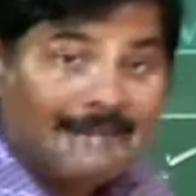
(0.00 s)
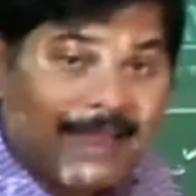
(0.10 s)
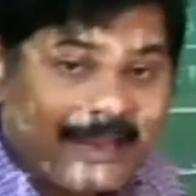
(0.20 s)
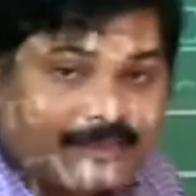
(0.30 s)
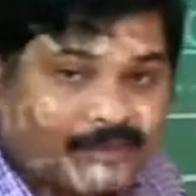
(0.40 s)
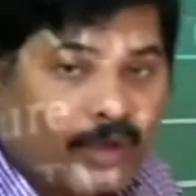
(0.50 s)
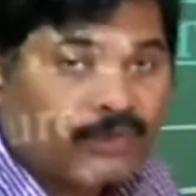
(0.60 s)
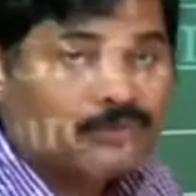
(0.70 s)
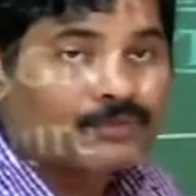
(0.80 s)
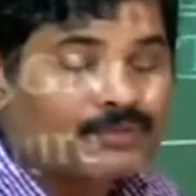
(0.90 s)
dyes are
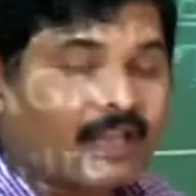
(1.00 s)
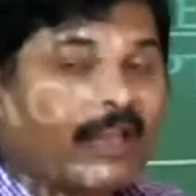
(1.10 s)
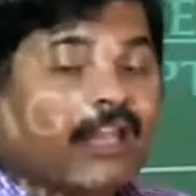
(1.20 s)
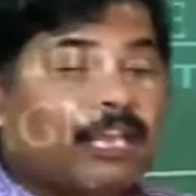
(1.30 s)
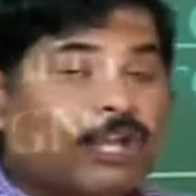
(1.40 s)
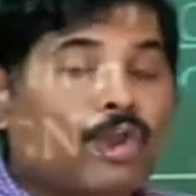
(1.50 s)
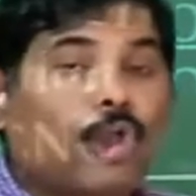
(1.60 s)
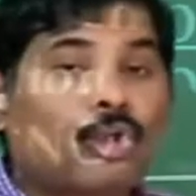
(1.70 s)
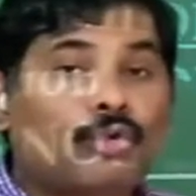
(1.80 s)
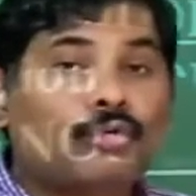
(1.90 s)
used in
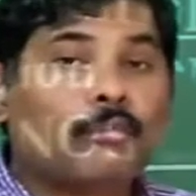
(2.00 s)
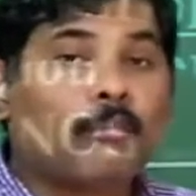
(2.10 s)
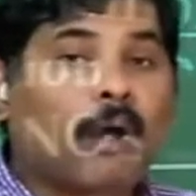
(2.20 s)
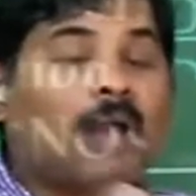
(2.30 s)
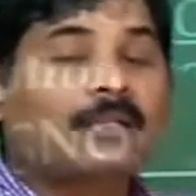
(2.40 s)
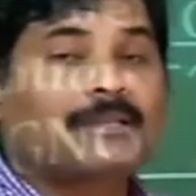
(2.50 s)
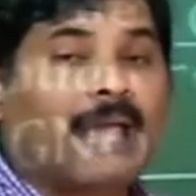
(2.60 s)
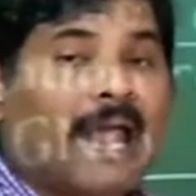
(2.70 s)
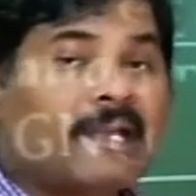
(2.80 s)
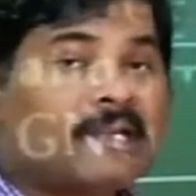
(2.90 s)
order to mark the
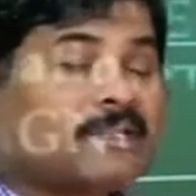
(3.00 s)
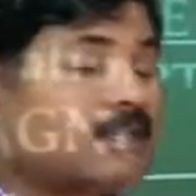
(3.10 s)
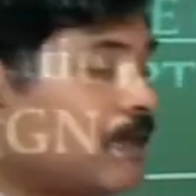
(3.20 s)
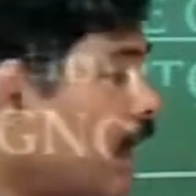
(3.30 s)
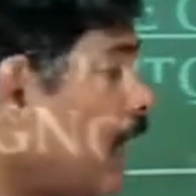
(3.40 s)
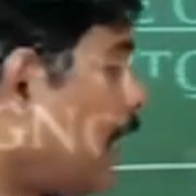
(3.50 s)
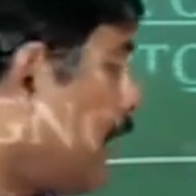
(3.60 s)
antigen and